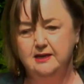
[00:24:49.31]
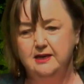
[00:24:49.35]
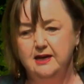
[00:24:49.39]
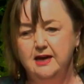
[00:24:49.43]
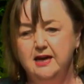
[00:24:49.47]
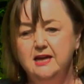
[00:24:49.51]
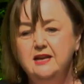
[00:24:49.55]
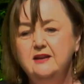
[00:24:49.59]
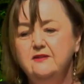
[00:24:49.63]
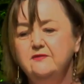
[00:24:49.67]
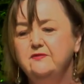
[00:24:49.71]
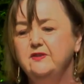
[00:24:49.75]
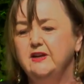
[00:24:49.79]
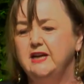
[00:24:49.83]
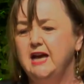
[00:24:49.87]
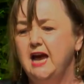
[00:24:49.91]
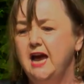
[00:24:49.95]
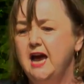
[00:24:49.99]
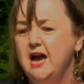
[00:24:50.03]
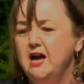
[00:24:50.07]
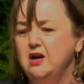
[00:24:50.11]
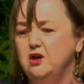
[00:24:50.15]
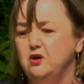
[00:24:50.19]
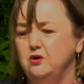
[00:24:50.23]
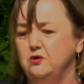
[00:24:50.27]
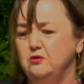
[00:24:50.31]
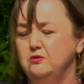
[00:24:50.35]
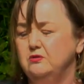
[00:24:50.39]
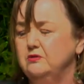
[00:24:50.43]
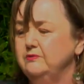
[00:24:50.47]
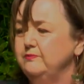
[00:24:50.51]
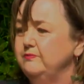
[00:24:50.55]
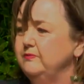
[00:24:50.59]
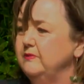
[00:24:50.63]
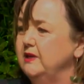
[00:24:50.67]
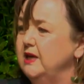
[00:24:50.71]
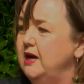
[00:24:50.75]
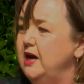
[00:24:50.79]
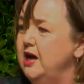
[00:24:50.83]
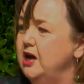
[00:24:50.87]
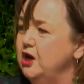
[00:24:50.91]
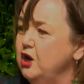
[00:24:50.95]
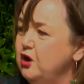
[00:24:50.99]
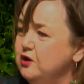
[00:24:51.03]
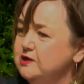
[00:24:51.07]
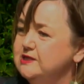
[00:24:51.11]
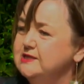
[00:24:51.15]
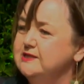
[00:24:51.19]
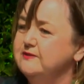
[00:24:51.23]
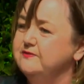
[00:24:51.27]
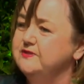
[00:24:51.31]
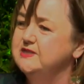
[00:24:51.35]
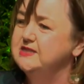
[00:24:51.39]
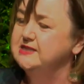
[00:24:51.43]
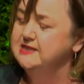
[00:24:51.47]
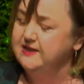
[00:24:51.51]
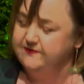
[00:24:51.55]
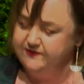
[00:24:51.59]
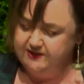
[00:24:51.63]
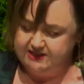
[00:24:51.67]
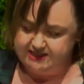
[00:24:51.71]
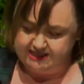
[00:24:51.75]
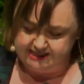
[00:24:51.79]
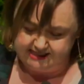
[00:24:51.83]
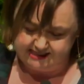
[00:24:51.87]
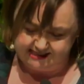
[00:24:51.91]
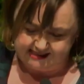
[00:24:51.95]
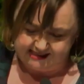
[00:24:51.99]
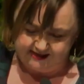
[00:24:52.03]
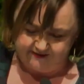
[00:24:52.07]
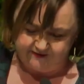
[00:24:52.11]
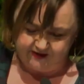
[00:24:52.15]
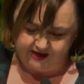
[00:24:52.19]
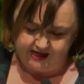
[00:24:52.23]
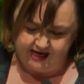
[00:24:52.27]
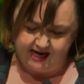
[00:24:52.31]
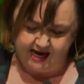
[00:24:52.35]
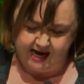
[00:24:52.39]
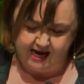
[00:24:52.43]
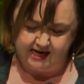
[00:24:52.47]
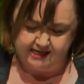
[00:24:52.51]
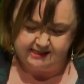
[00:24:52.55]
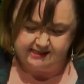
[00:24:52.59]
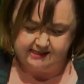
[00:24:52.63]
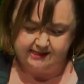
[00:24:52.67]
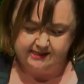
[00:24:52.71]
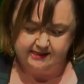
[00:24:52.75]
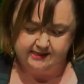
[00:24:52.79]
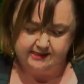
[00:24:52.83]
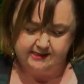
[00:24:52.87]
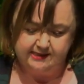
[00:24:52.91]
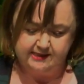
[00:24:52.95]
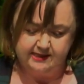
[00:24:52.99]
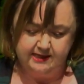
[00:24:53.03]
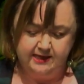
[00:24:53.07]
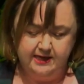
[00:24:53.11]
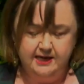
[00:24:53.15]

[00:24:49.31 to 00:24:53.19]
And in Invercargill, a loss of 77 houses.